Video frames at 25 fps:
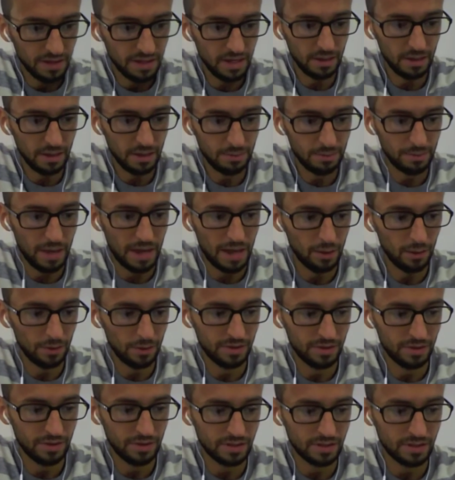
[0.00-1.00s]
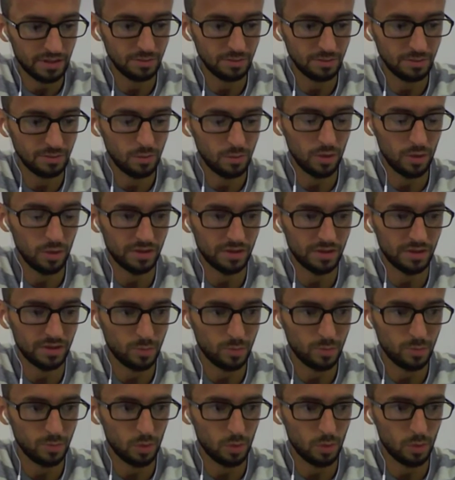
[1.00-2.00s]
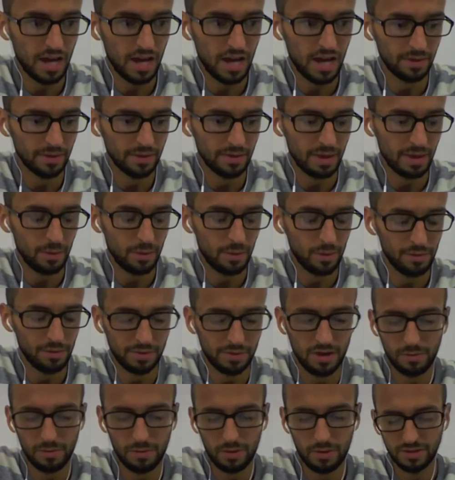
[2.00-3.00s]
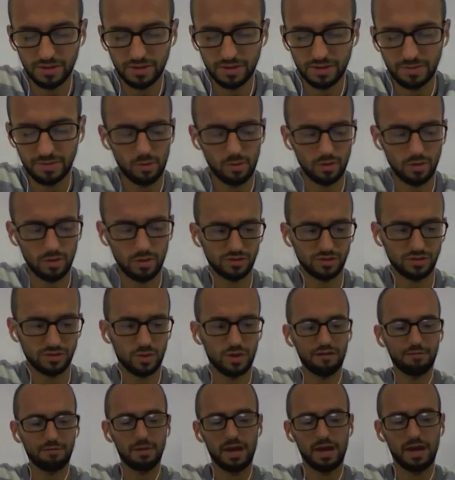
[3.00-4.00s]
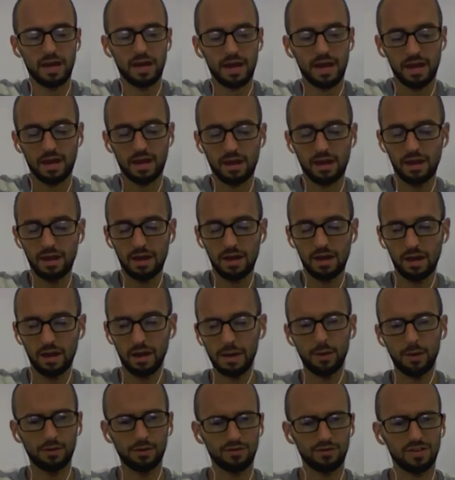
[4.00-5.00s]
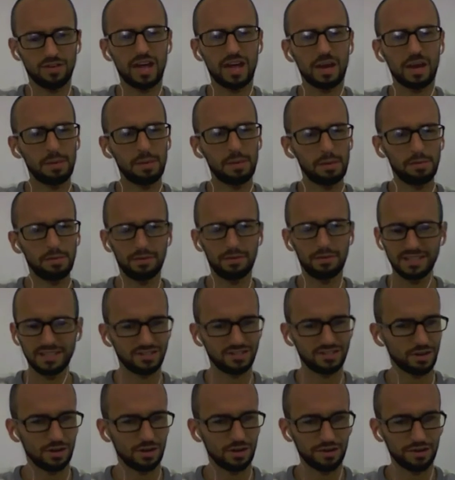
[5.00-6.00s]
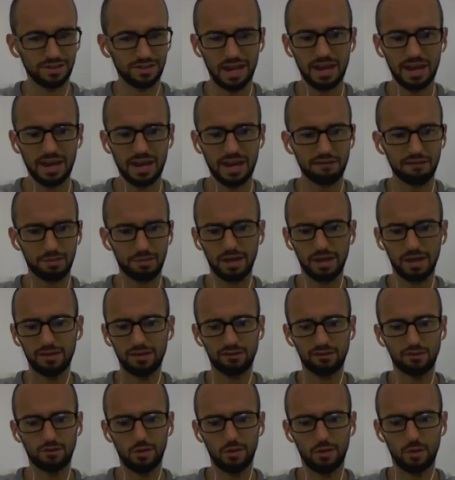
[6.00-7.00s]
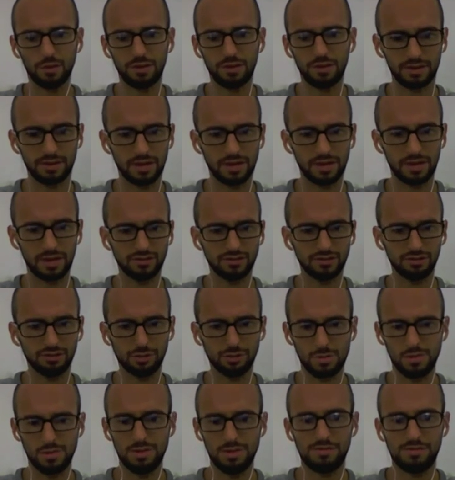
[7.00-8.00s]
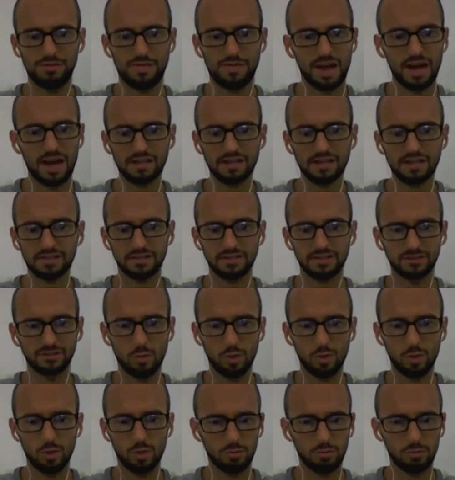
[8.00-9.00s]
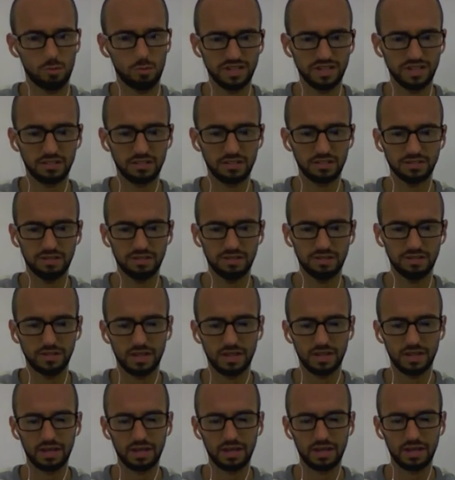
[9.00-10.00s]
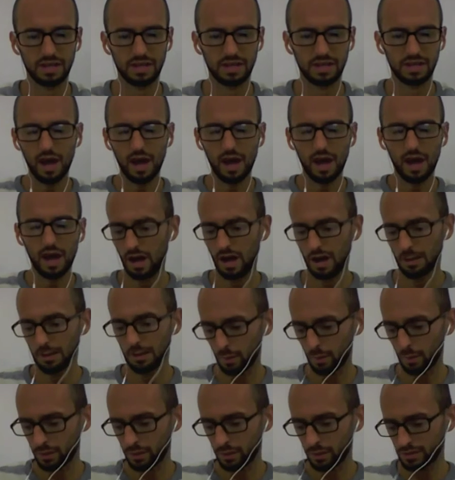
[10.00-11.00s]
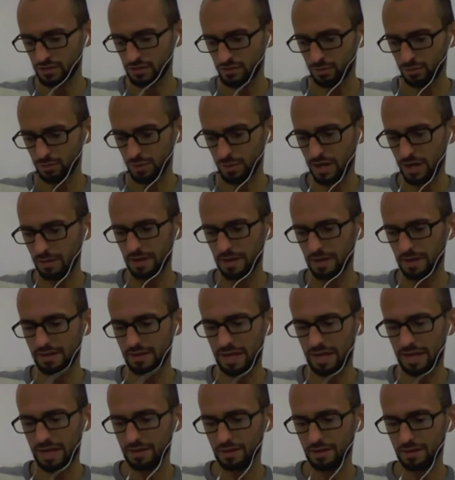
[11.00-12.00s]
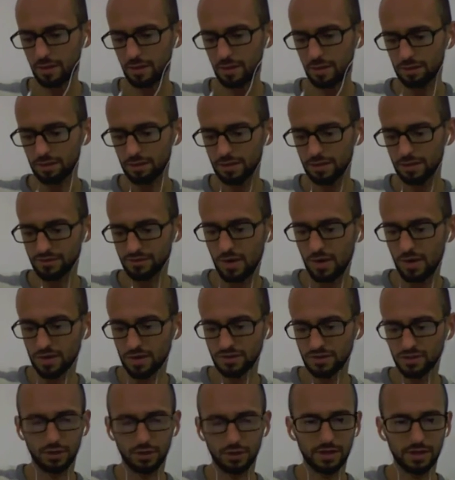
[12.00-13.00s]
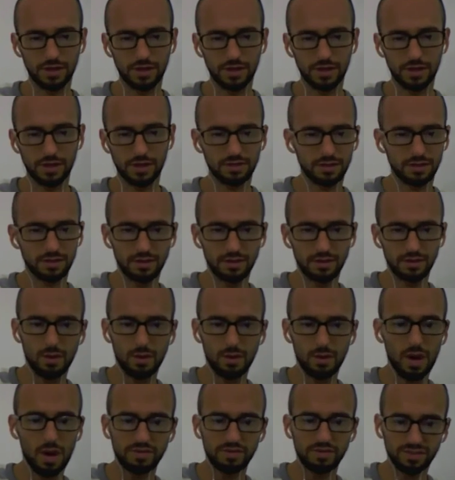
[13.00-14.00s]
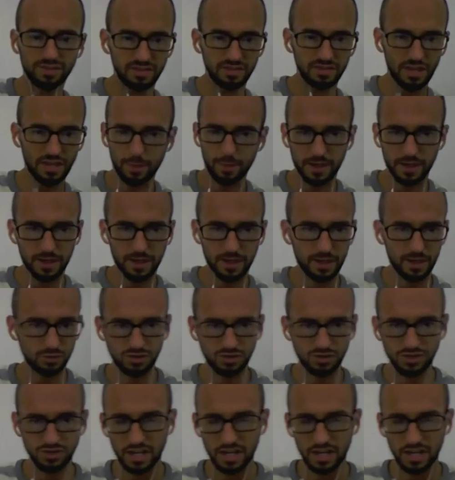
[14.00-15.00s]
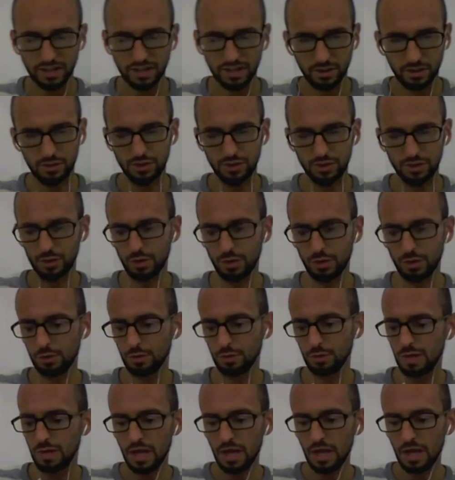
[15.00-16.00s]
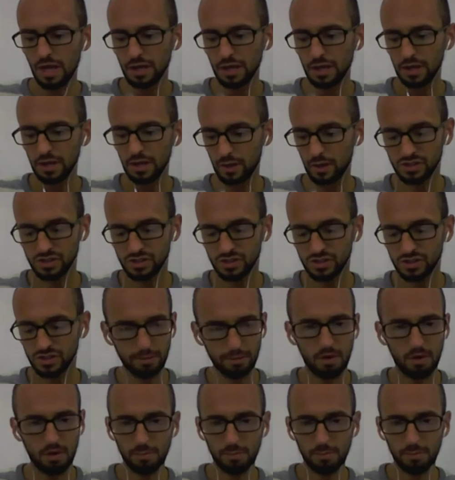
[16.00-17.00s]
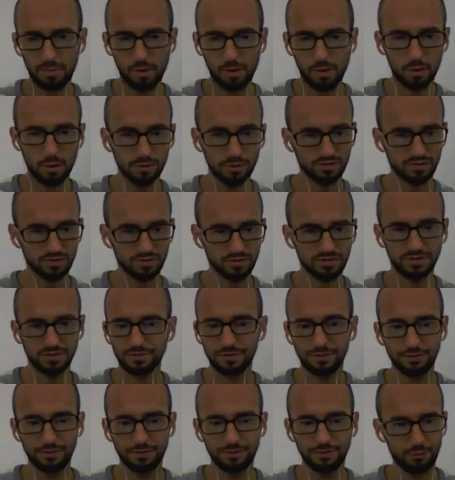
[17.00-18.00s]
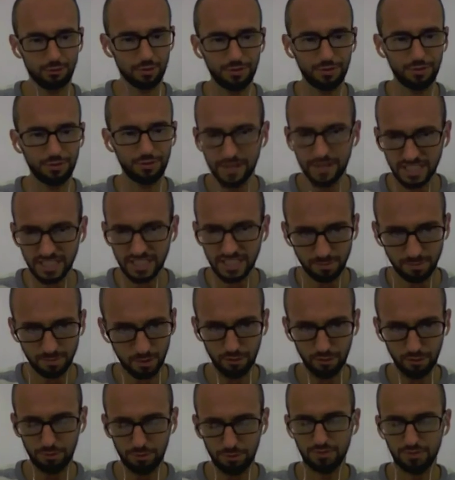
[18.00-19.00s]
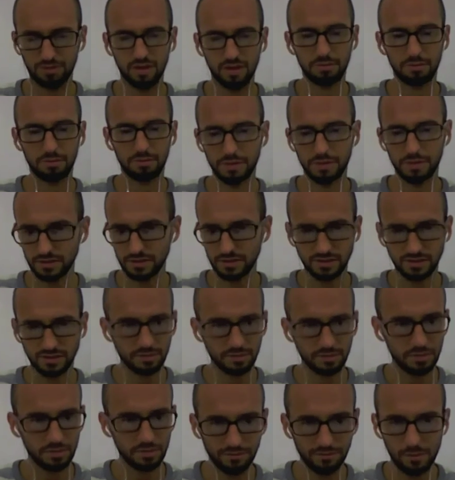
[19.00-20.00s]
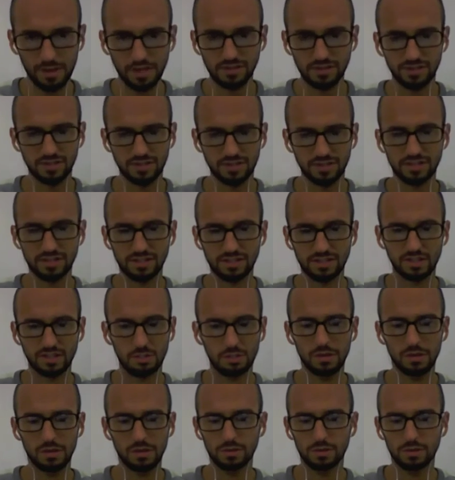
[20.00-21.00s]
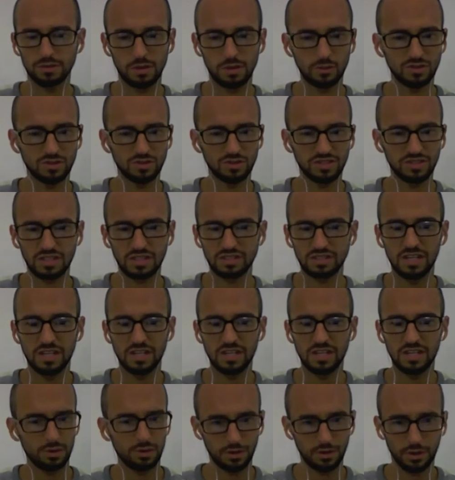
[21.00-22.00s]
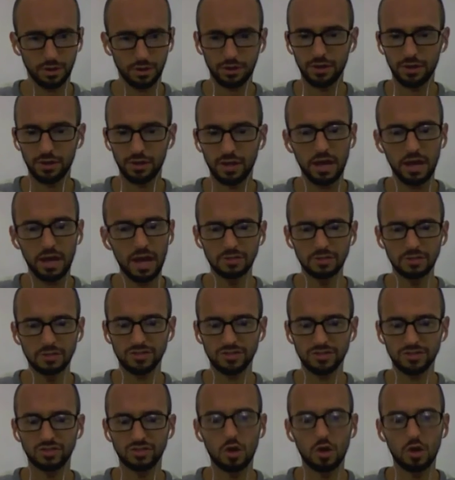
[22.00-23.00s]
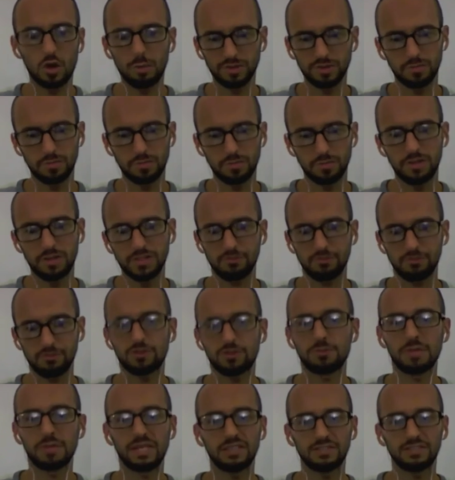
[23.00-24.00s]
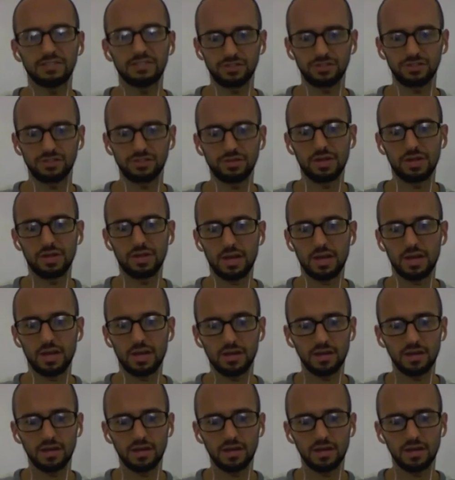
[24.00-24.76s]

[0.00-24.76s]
I know this more topic that we've been talking about has been more so on FBA. I know there's a lot of people that start that, and FBA is growing like extremely fast, and there's more and more sellers every day. I would just recommend that, you know, as far as learning, you know, obviously everybody knows, check YouTube, you know, check blog posts, the free Facebook groups. There's some information in some of those. You know, just continue to learn, just soak up as much information as you can.